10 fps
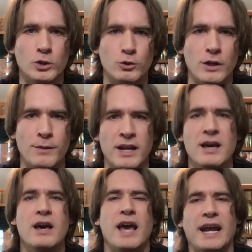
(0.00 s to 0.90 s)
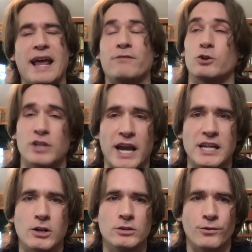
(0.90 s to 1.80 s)
treatment and after 10
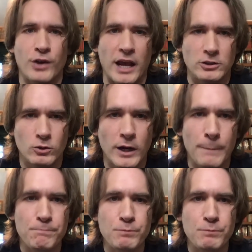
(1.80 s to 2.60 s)
years of finasteride.